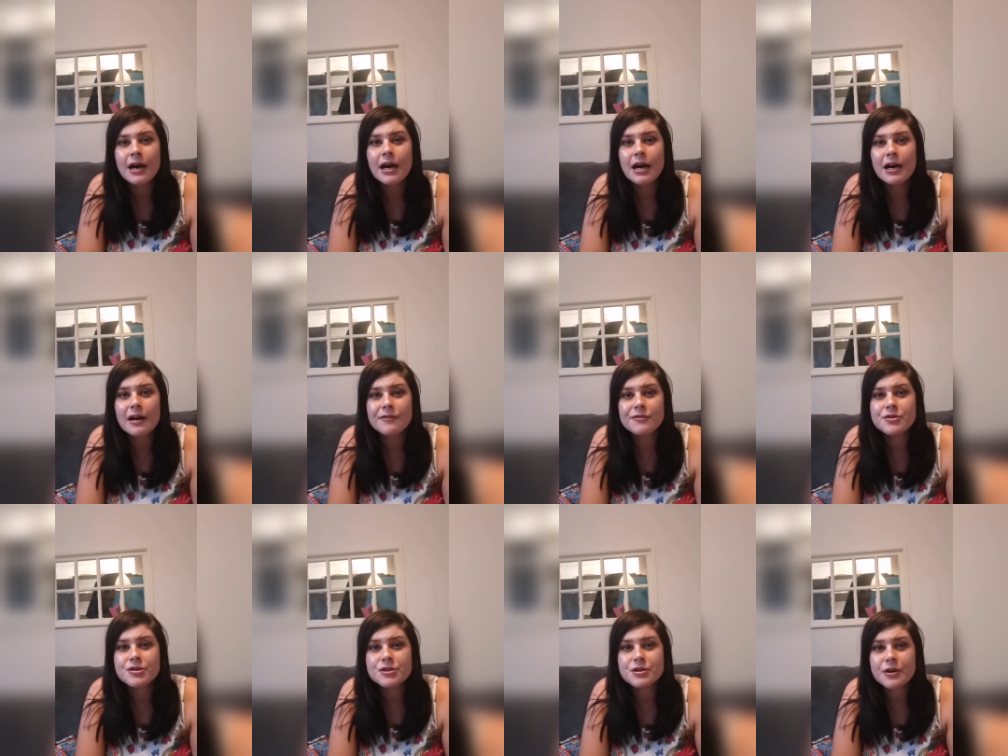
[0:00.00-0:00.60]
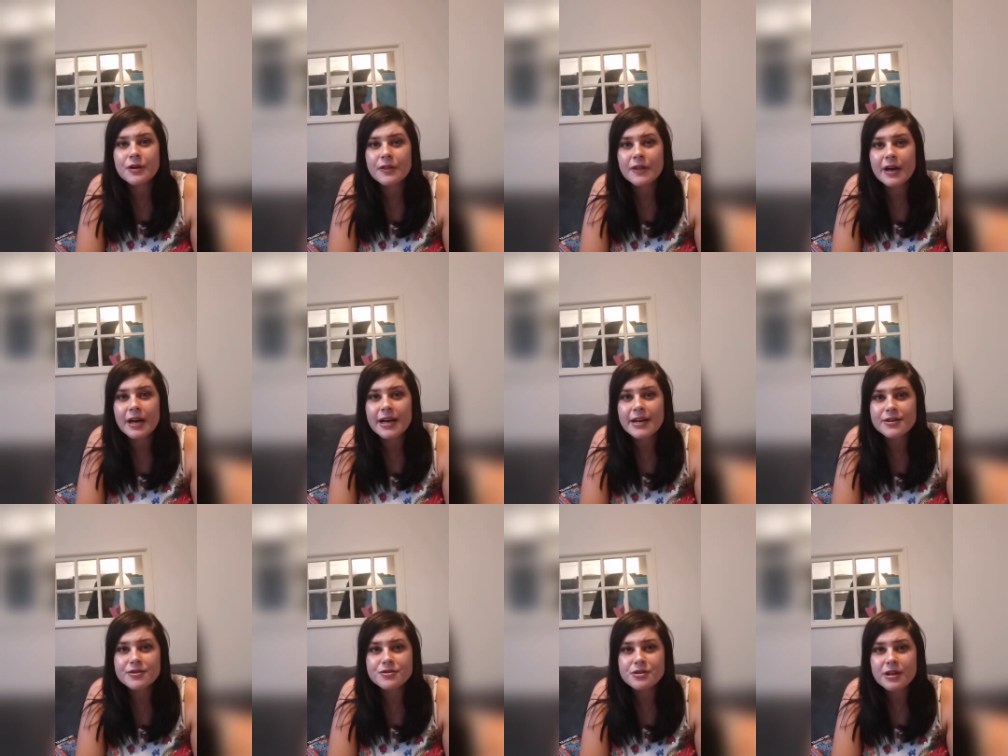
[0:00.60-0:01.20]
I've just gone that
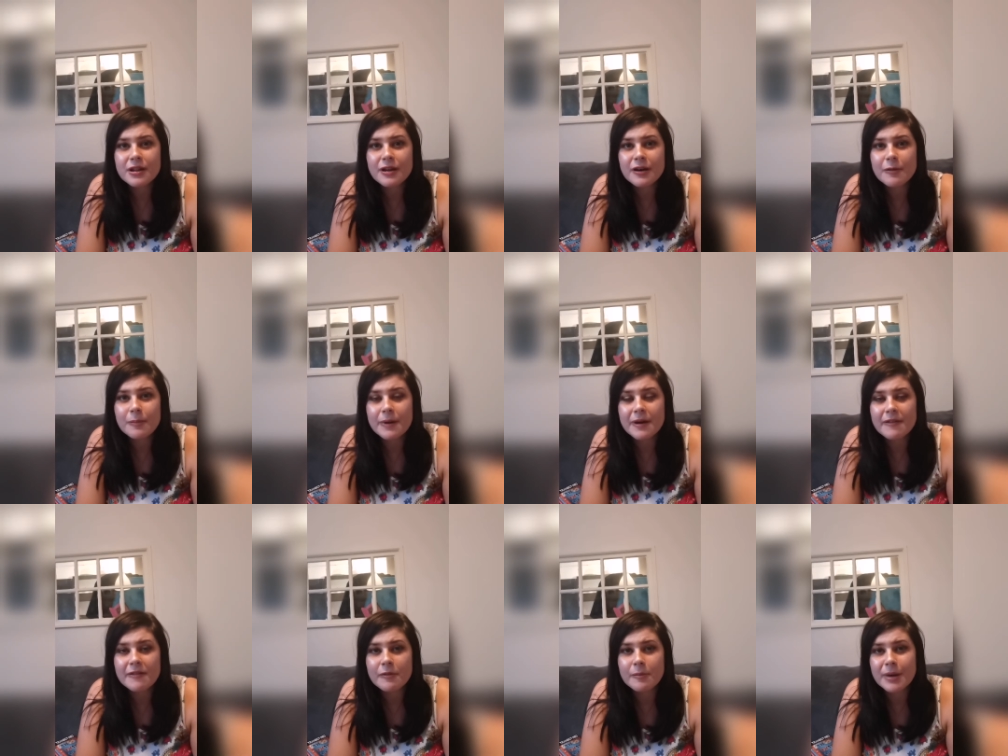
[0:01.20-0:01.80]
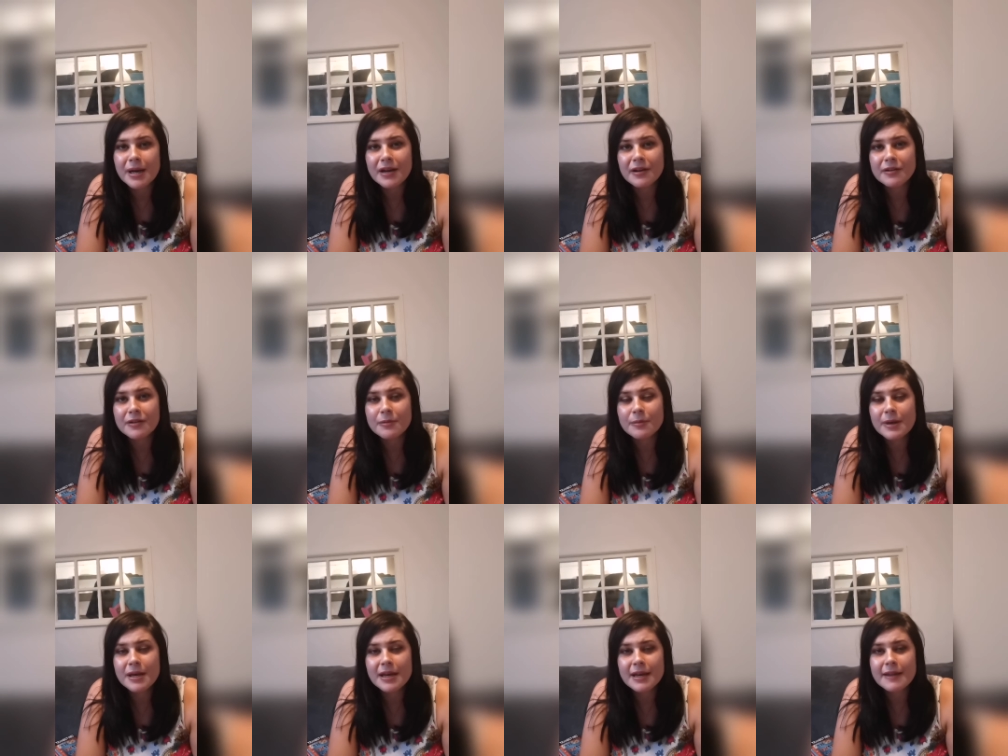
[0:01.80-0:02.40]
extra little bit of a mile
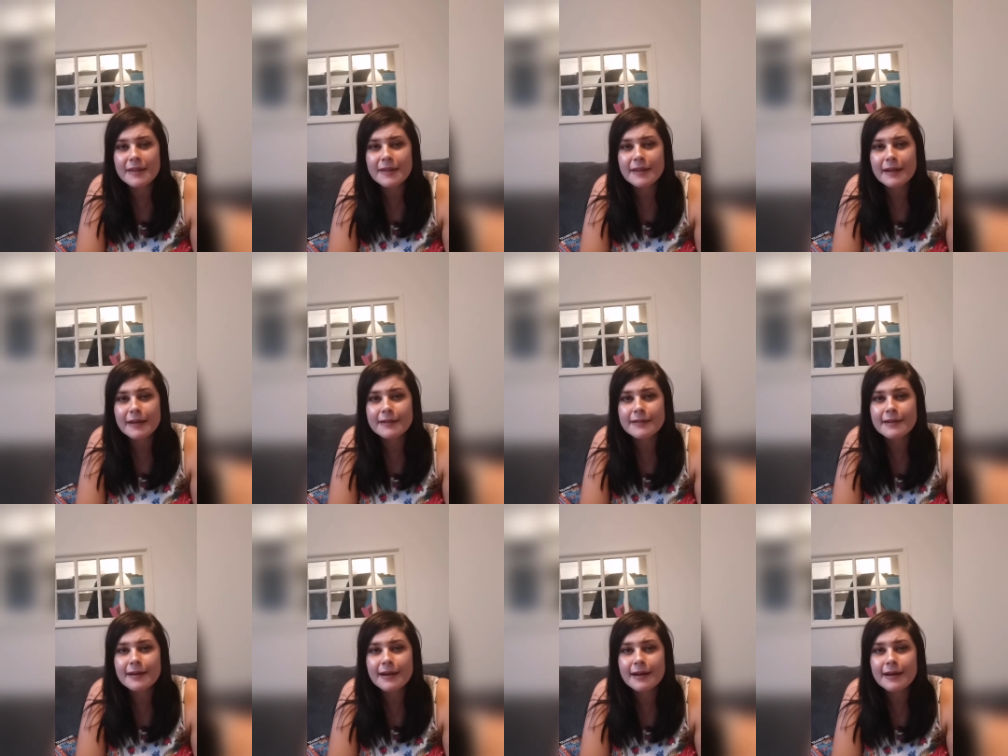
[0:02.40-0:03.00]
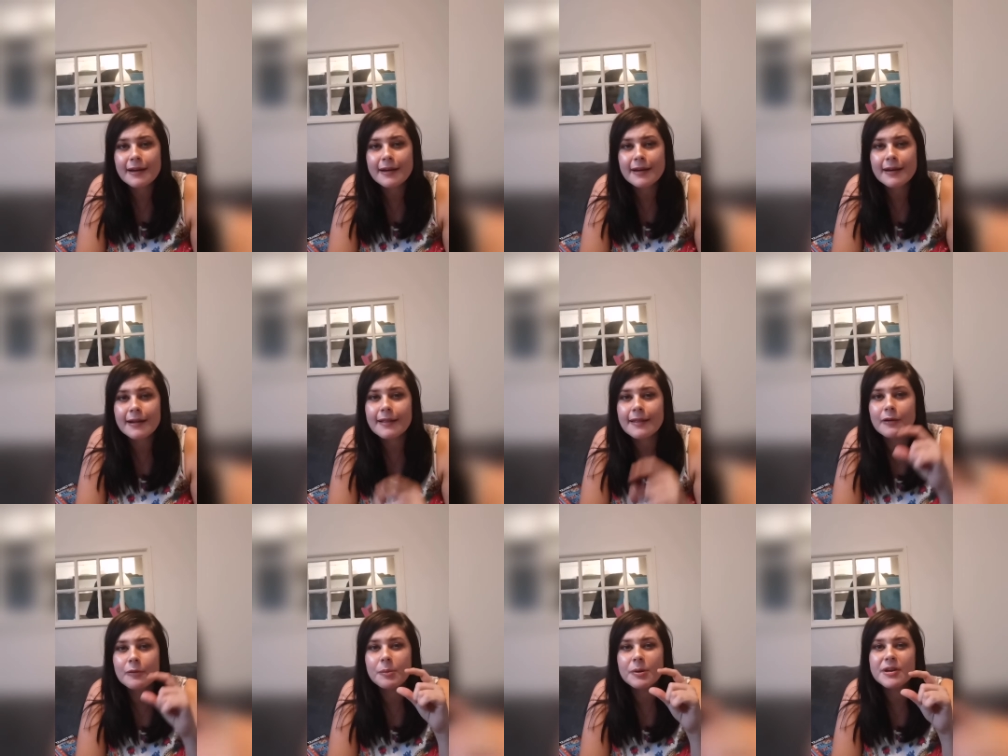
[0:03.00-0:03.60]
to make it that tiny
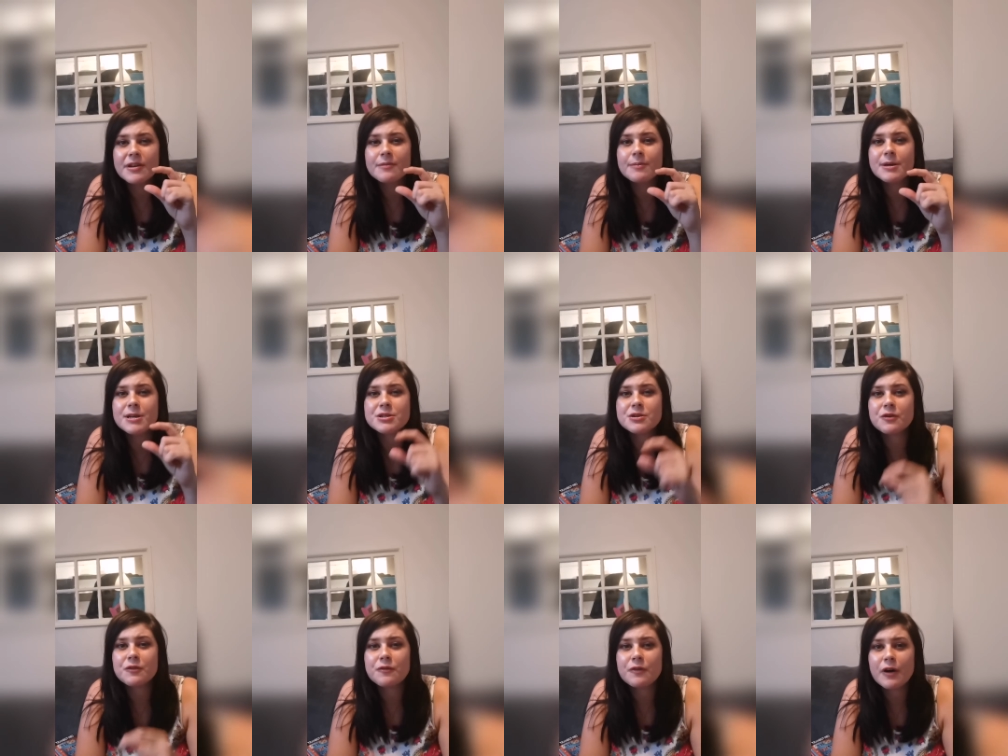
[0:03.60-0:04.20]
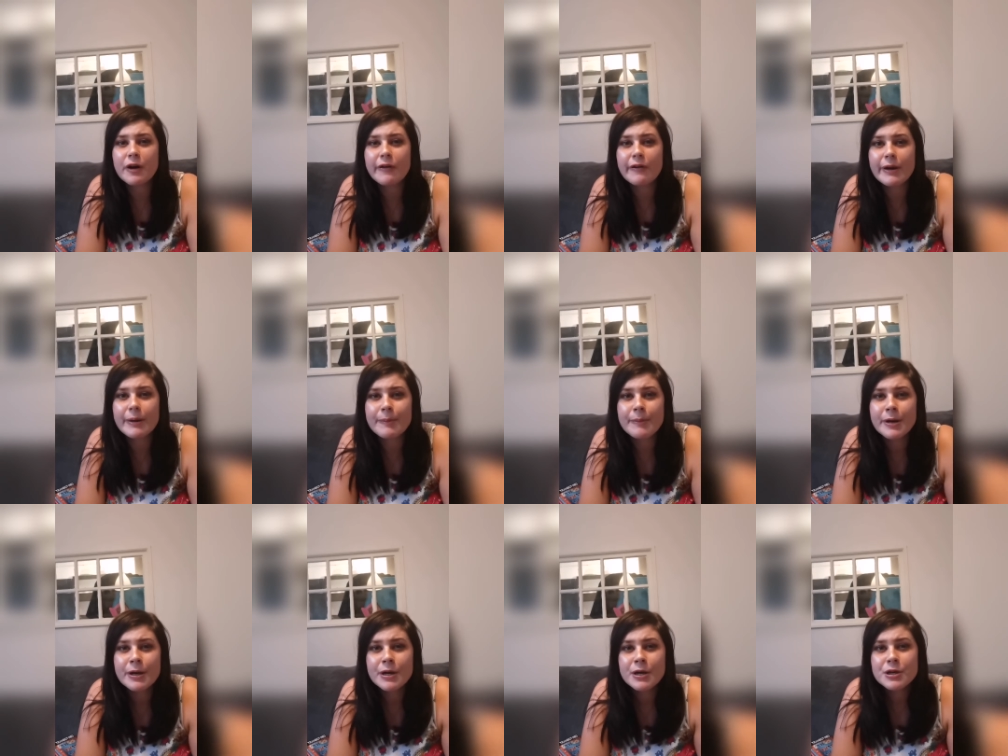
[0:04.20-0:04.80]
little bit special for
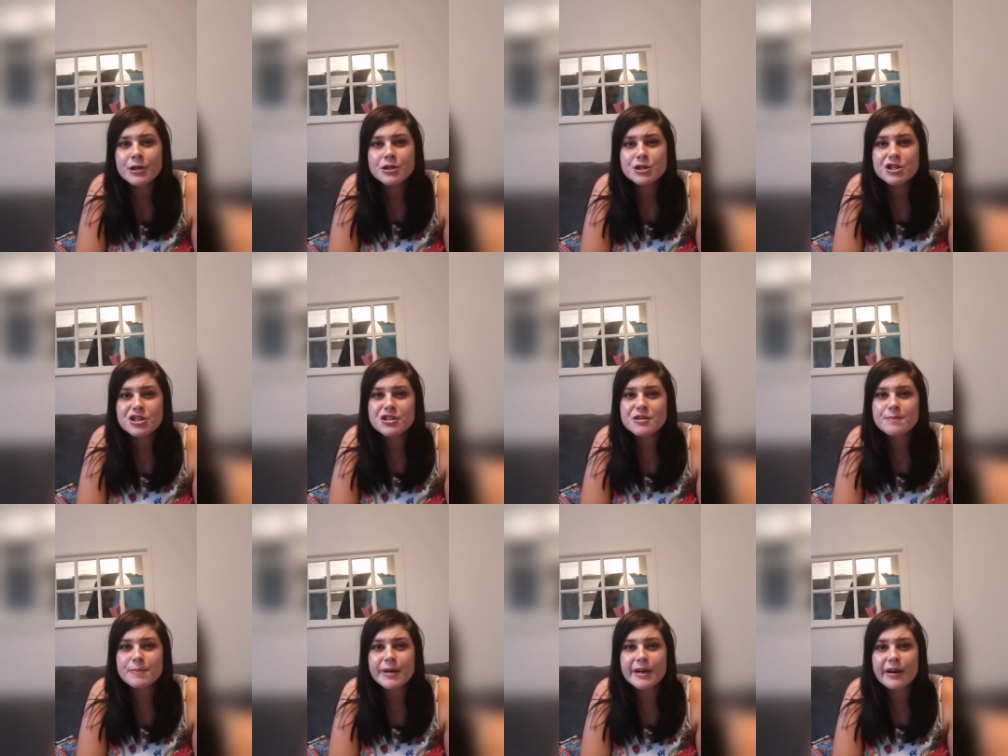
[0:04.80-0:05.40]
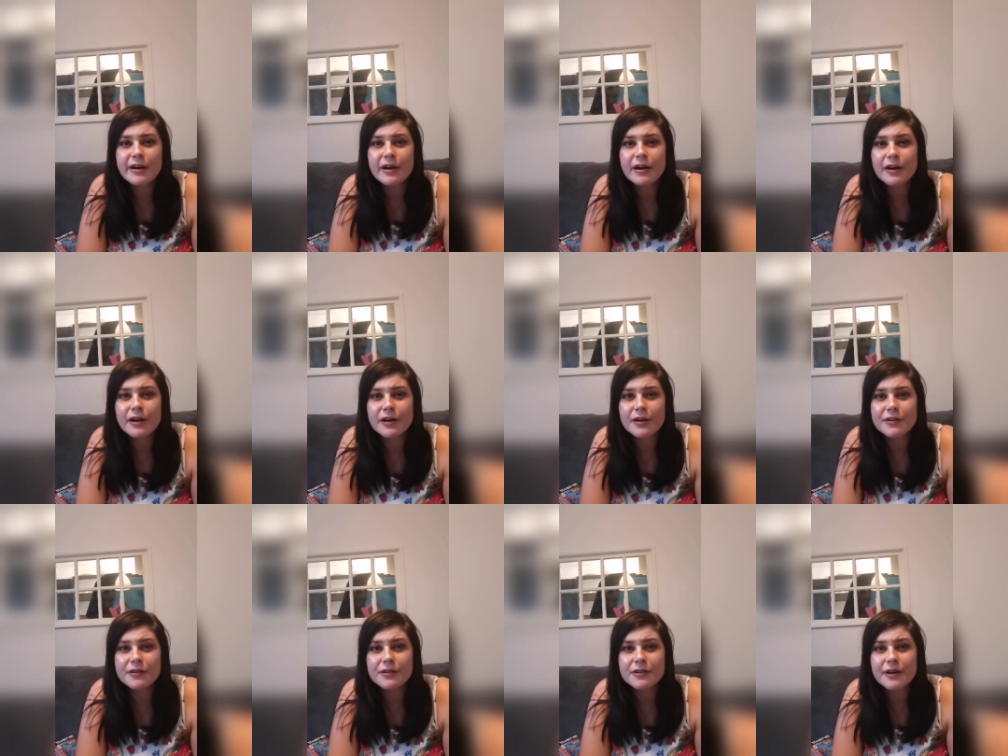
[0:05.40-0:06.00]
him just
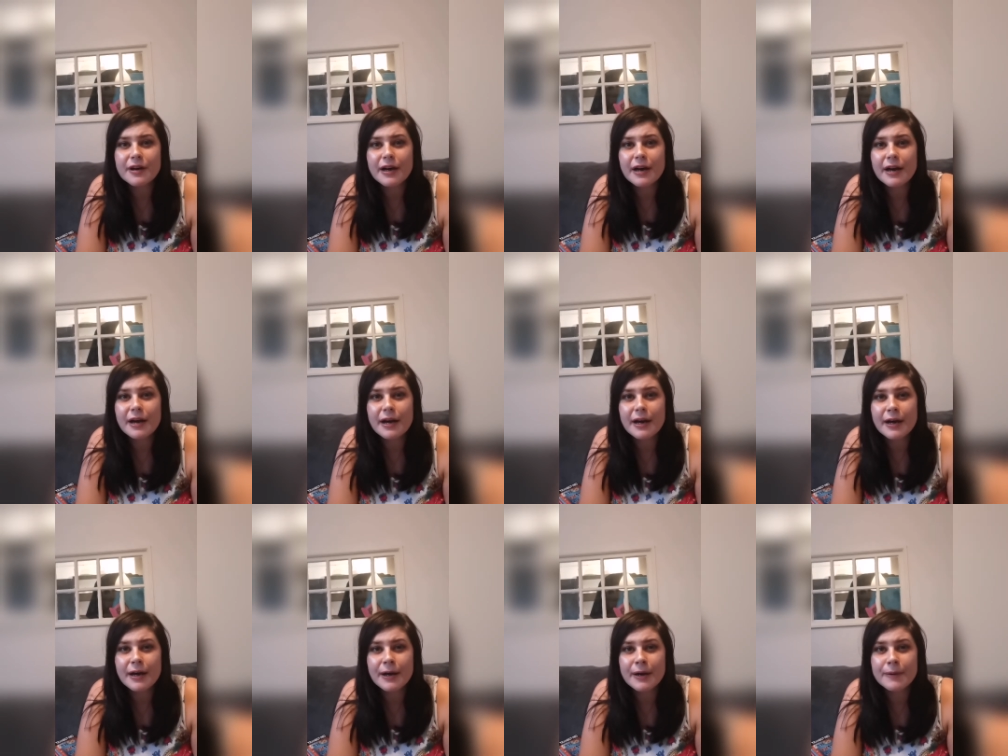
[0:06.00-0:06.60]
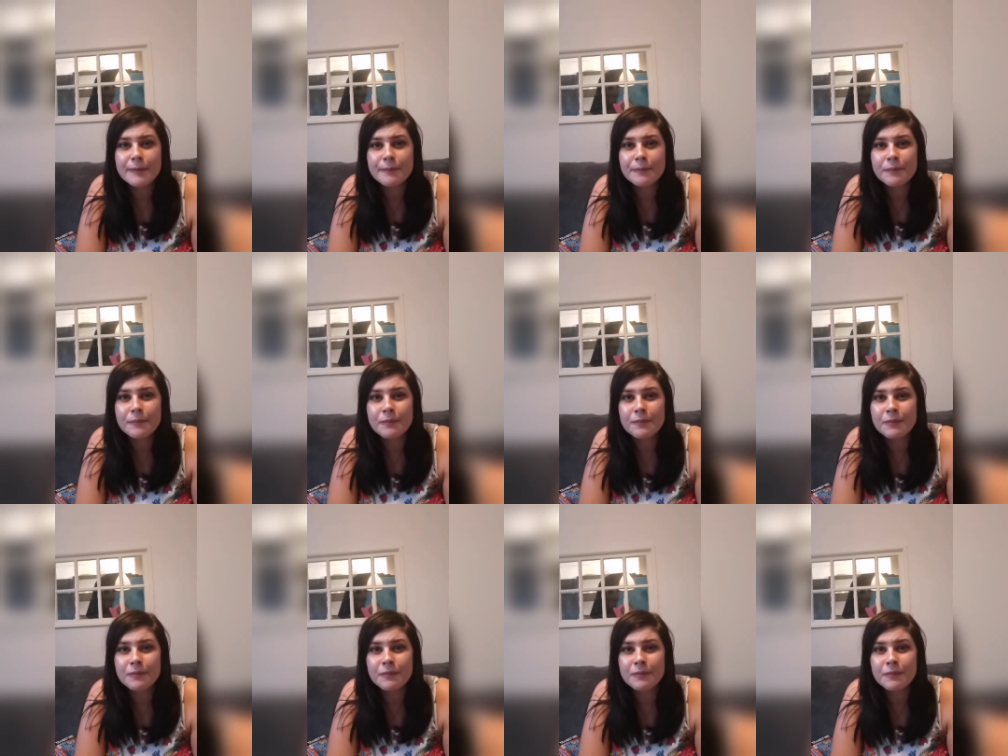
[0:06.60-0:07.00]
because um,